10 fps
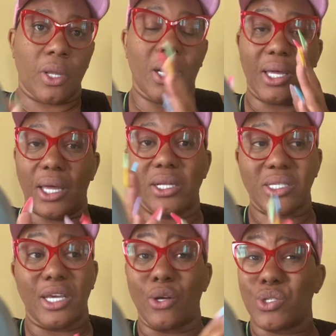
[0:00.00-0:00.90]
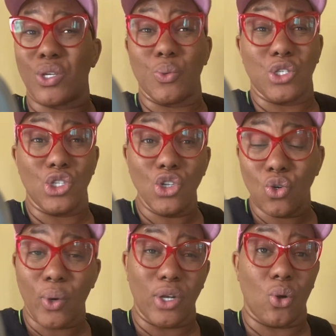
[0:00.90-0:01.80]
Again, TLC was
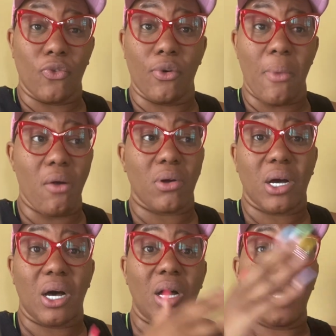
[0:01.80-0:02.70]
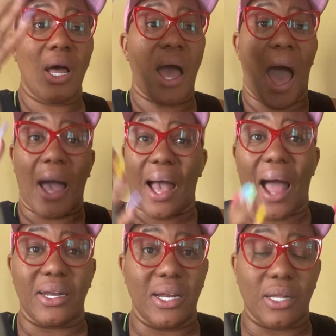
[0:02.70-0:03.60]
new in North America. I
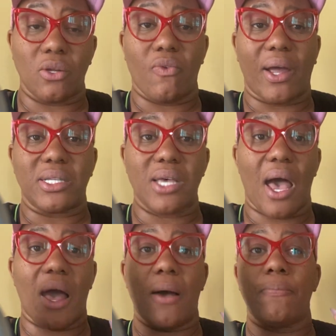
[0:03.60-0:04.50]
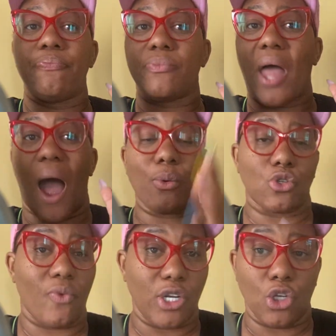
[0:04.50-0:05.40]
got in at the right time. I was
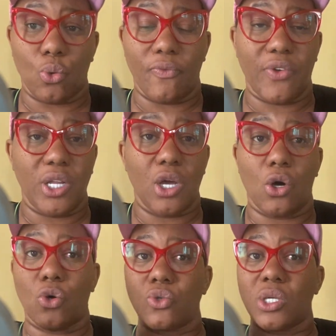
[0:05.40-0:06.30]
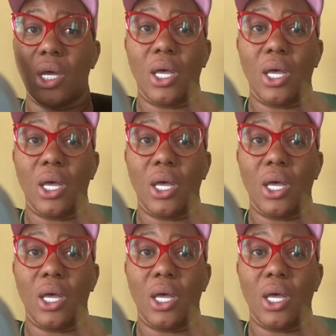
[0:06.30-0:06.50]
already doing videos.